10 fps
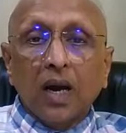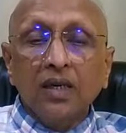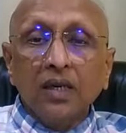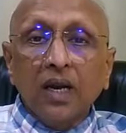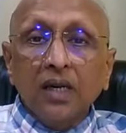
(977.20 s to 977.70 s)

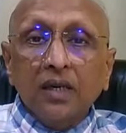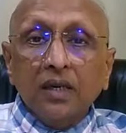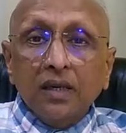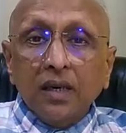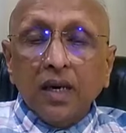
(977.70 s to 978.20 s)
And
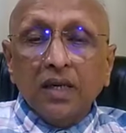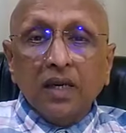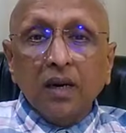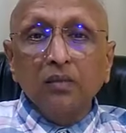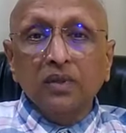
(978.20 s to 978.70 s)

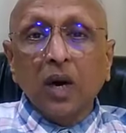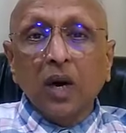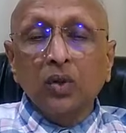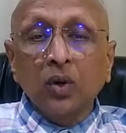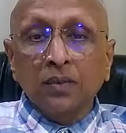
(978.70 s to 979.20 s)
it comes
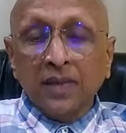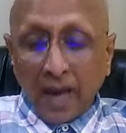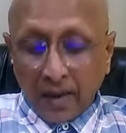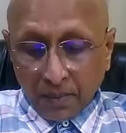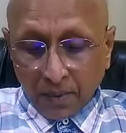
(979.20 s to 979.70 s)
out of
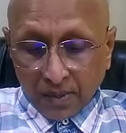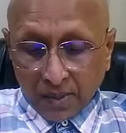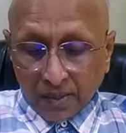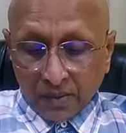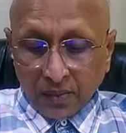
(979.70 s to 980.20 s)
diaper,
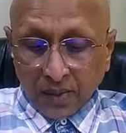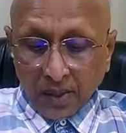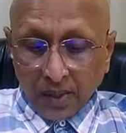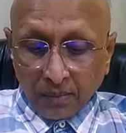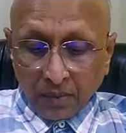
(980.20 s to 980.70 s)
that is
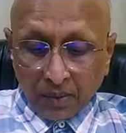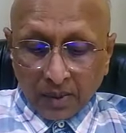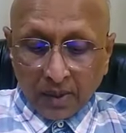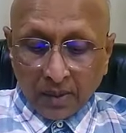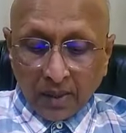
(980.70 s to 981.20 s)
very
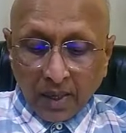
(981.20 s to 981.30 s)
important.